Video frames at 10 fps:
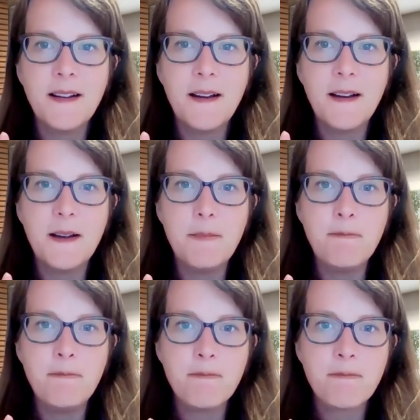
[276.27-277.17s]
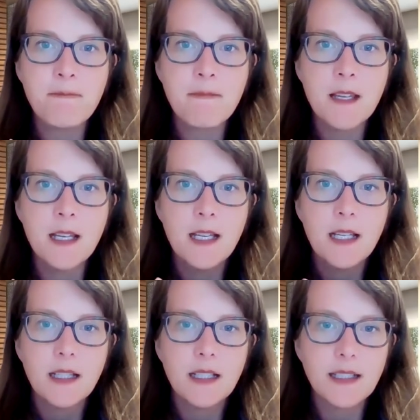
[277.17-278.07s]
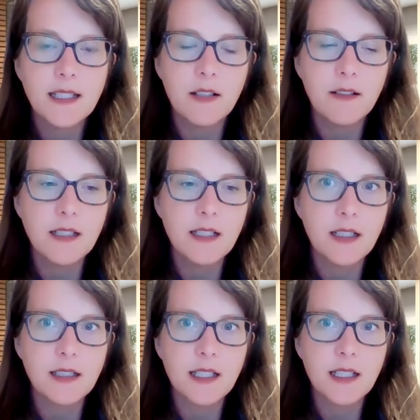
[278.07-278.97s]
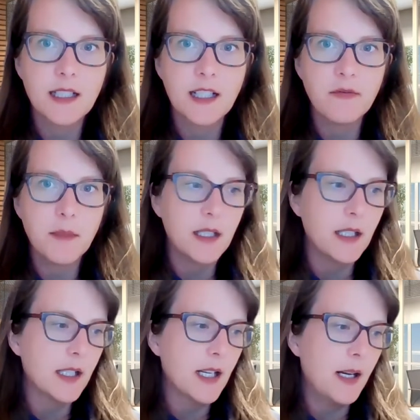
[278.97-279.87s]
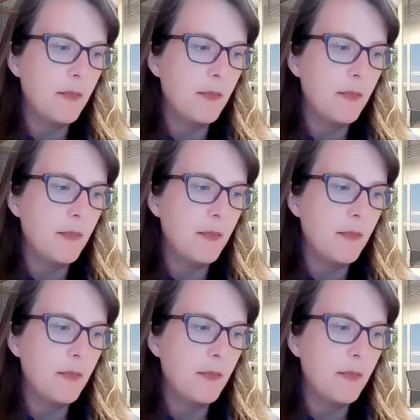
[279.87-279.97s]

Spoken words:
Let's see, I already talked kickoff meeting.